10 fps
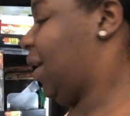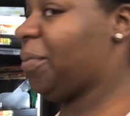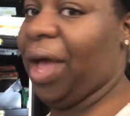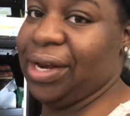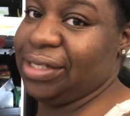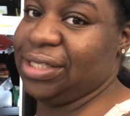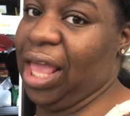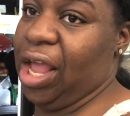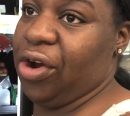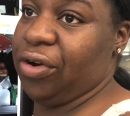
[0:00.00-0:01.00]
I'm kind of
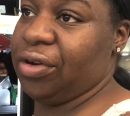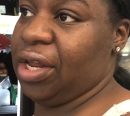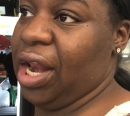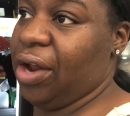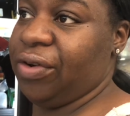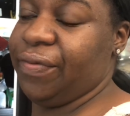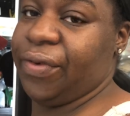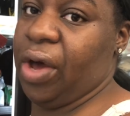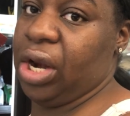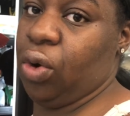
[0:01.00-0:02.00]
scared. And I don't even
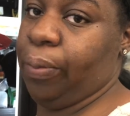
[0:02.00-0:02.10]
know how to